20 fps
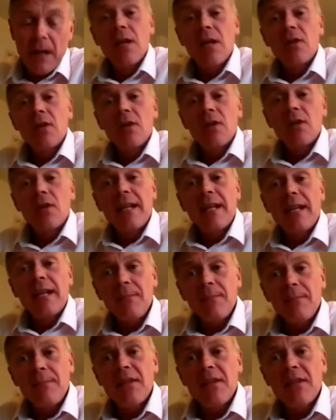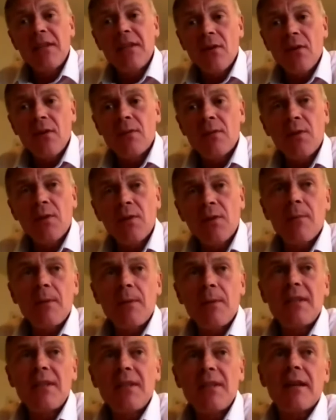So he gave me the drugs, which
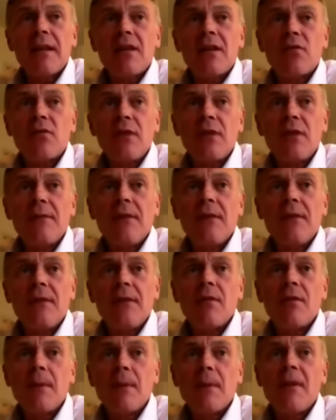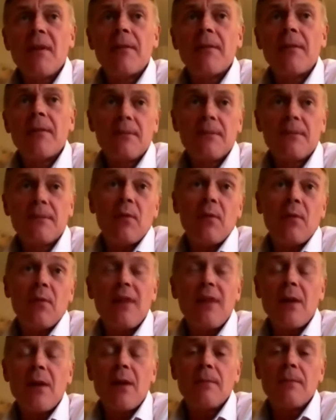probably had a street value of about
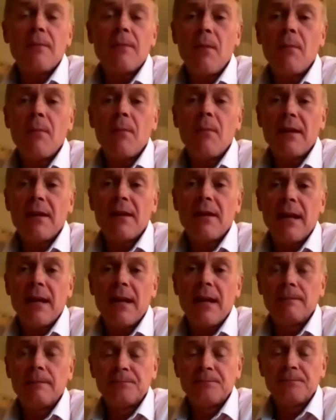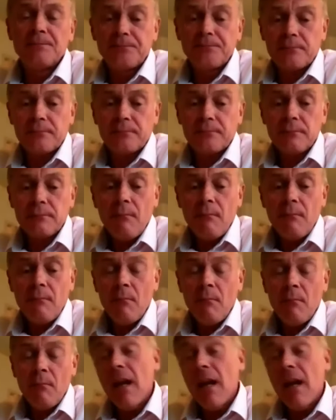£1,000 back then.
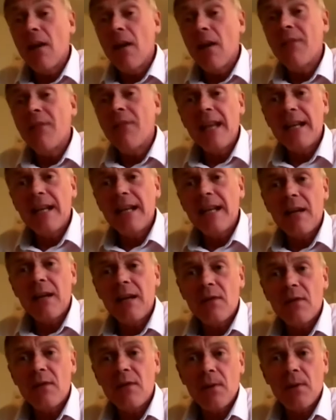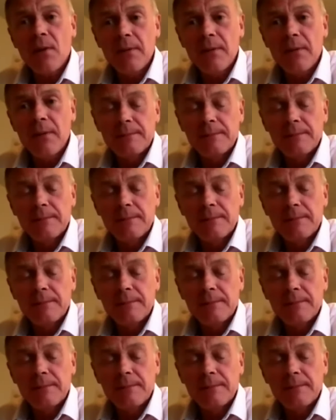And off he legged it out of the pub.